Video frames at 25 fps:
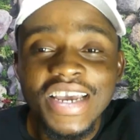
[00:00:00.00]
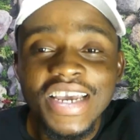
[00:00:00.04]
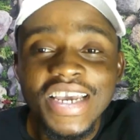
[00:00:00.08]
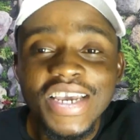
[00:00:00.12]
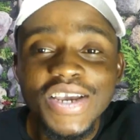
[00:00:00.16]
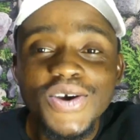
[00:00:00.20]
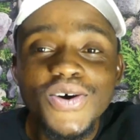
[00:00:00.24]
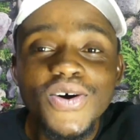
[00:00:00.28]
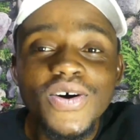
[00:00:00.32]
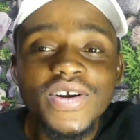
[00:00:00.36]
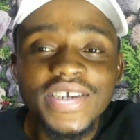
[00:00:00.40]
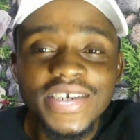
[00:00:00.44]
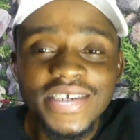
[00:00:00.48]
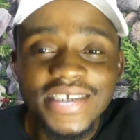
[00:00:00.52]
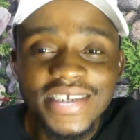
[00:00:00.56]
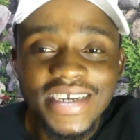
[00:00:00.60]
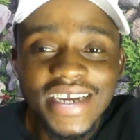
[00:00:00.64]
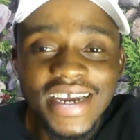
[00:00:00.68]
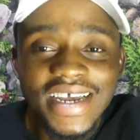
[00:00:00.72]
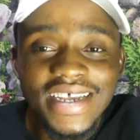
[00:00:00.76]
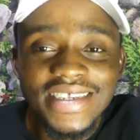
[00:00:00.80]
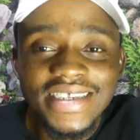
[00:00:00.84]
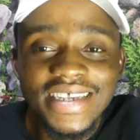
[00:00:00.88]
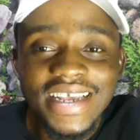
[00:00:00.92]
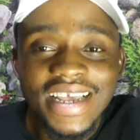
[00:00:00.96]
He got his
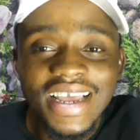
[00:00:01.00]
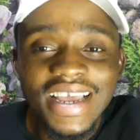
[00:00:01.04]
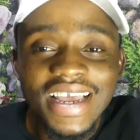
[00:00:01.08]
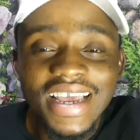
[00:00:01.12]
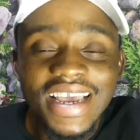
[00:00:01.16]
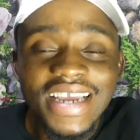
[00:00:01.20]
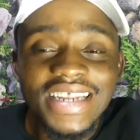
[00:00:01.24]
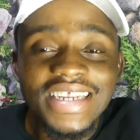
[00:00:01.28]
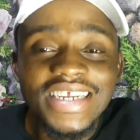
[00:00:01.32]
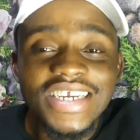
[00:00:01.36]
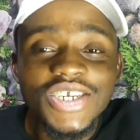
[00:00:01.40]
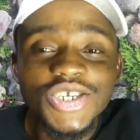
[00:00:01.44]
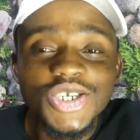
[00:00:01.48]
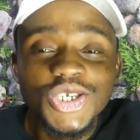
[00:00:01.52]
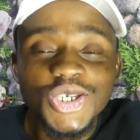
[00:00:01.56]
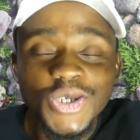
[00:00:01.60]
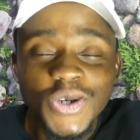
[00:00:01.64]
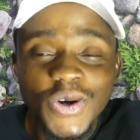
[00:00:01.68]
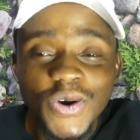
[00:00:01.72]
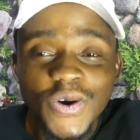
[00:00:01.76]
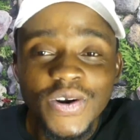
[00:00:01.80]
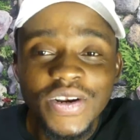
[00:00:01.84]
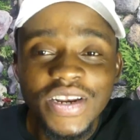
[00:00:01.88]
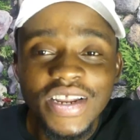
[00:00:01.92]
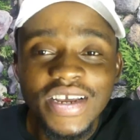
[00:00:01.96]
chance and he
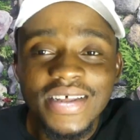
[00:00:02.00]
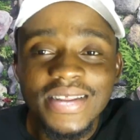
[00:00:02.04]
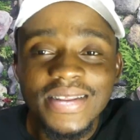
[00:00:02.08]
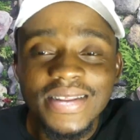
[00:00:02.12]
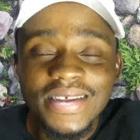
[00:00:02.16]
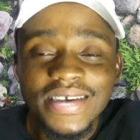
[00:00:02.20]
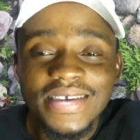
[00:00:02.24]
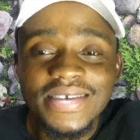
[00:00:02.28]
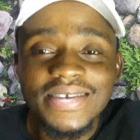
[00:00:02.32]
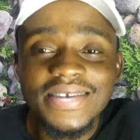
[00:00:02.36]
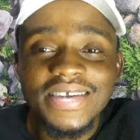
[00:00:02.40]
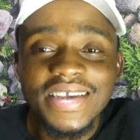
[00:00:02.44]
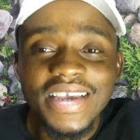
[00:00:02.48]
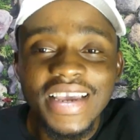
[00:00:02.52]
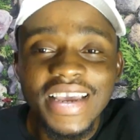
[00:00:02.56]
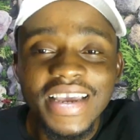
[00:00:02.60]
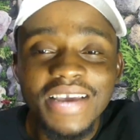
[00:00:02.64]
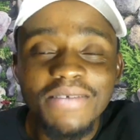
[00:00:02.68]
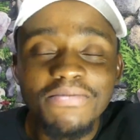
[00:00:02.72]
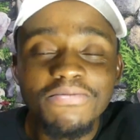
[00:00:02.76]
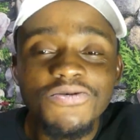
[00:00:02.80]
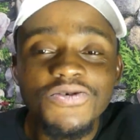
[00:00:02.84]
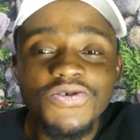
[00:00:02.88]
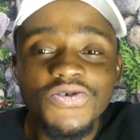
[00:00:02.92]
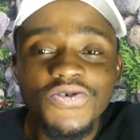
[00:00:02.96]
shone this
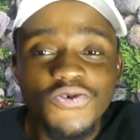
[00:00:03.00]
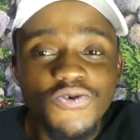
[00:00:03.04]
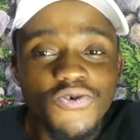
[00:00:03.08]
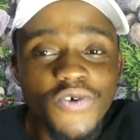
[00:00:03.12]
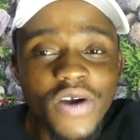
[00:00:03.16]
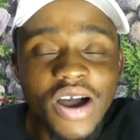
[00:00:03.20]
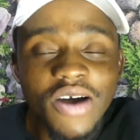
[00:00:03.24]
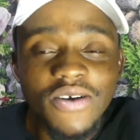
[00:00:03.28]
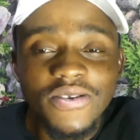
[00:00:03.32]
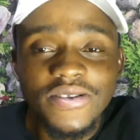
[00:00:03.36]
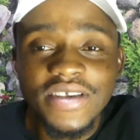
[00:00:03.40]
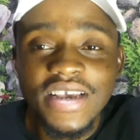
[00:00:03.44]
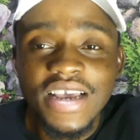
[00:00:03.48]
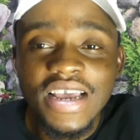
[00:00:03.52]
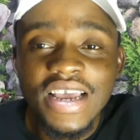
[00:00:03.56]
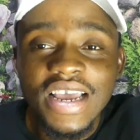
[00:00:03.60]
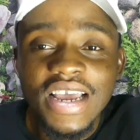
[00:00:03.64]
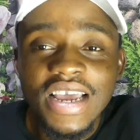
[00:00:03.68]
game throughout.